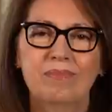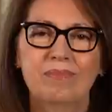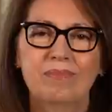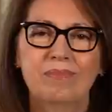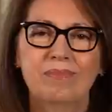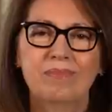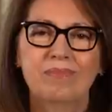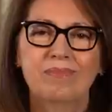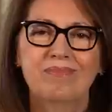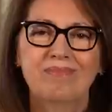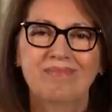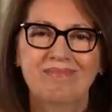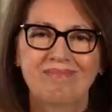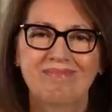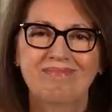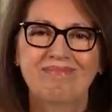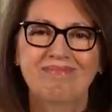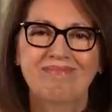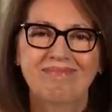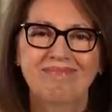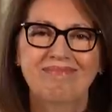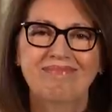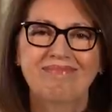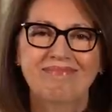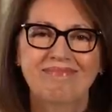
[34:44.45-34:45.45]

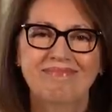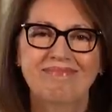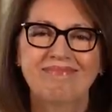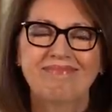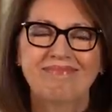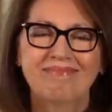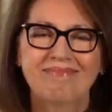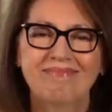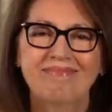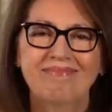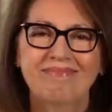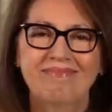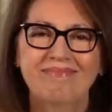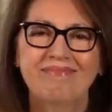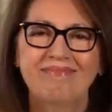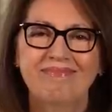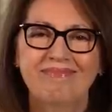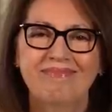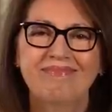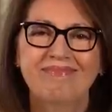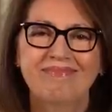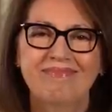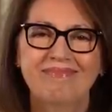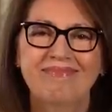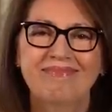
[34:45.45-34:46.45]

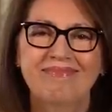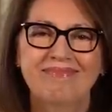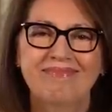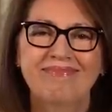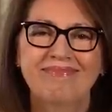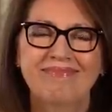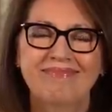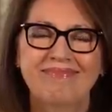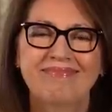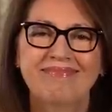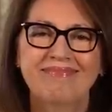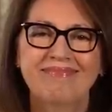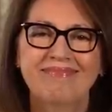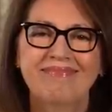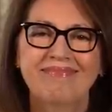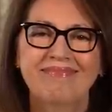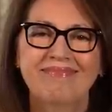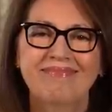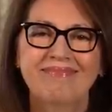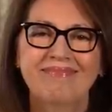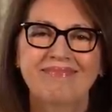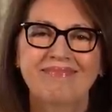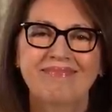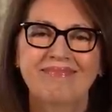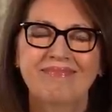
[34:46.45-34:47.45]

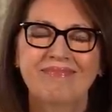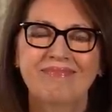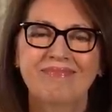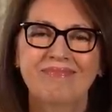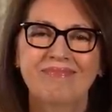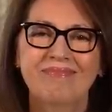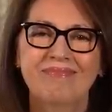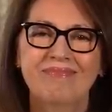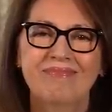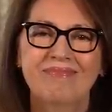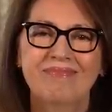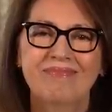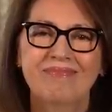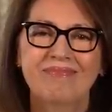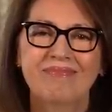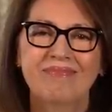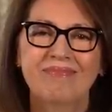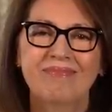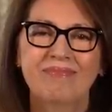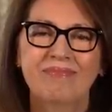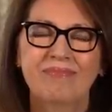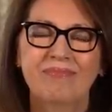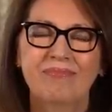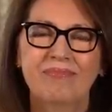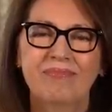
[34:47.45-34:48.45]

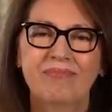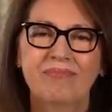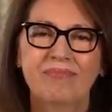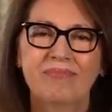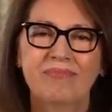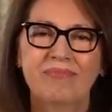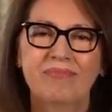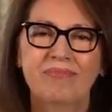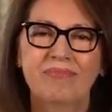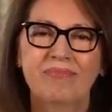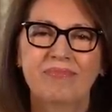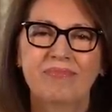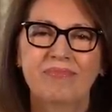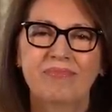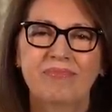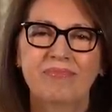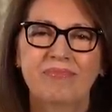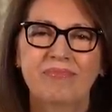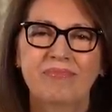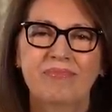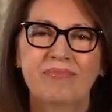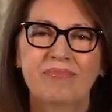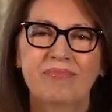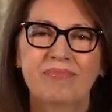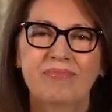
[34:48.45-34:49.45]

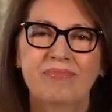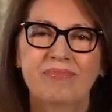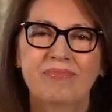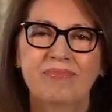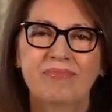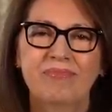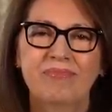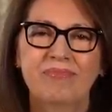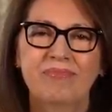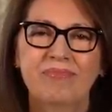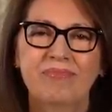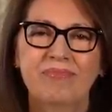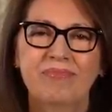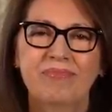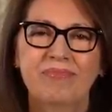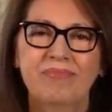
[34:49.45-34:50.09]
(not speaking)